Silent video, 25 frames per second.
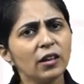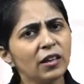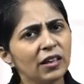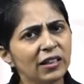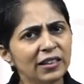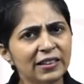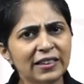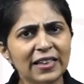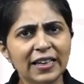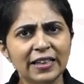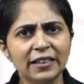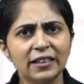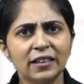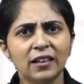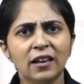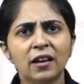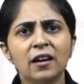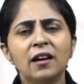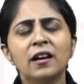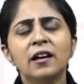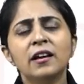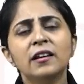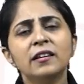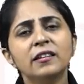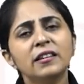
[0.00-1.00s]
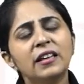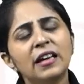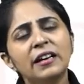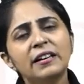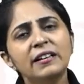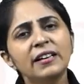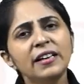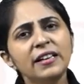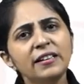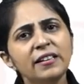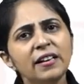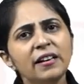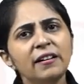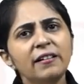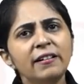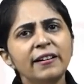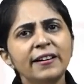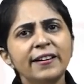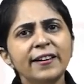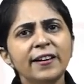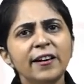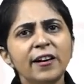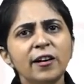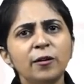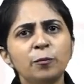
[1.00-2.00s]
Then the
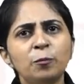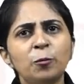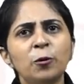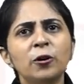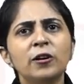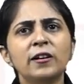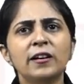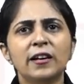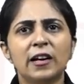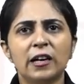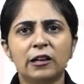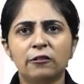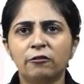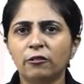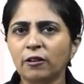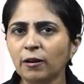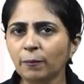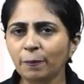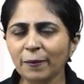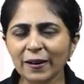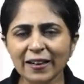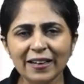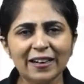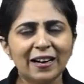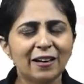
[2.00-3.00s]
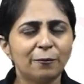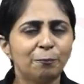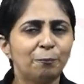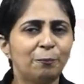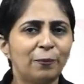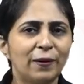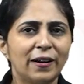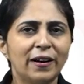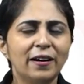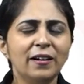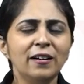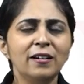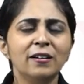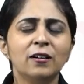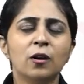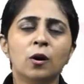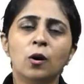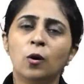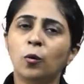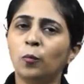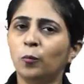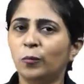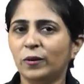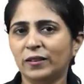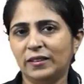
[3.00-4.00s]
regenerated input, it will be compared
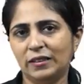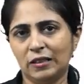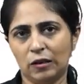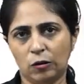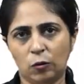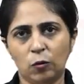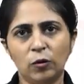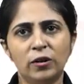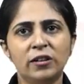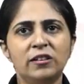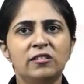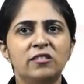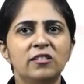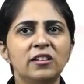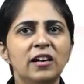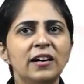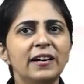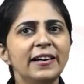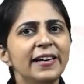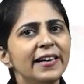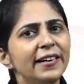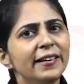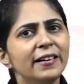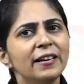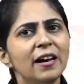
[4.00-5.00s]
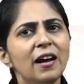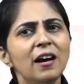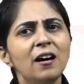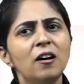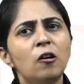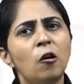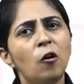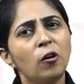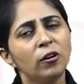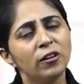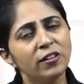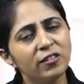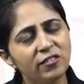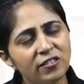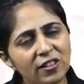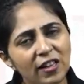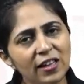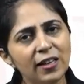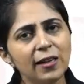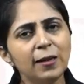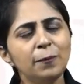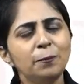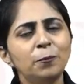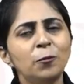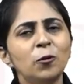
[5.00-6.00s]
with the original data, original
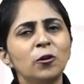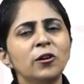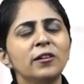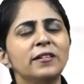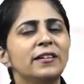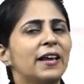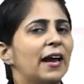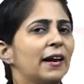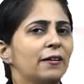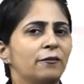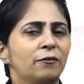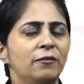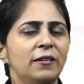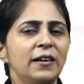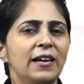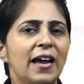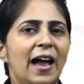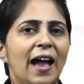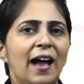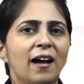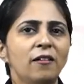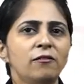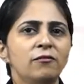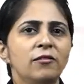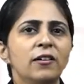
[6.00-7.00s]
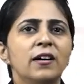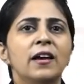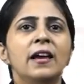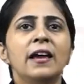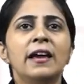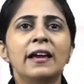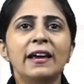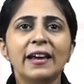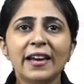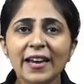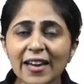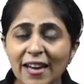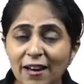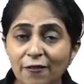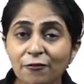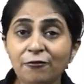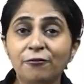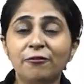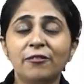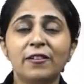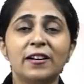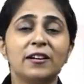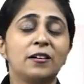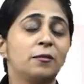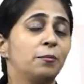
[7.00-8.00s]
input that we have, if
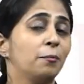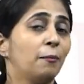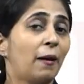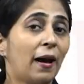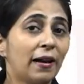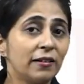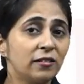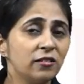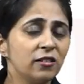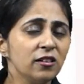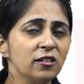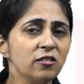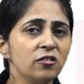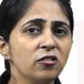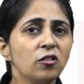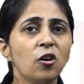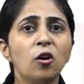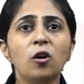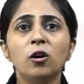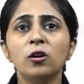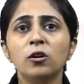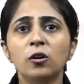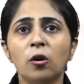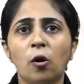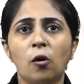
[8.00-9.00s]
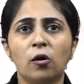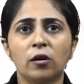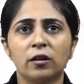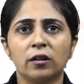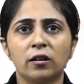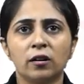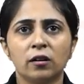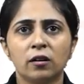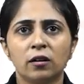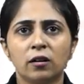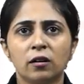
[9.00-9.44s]
it matches or not.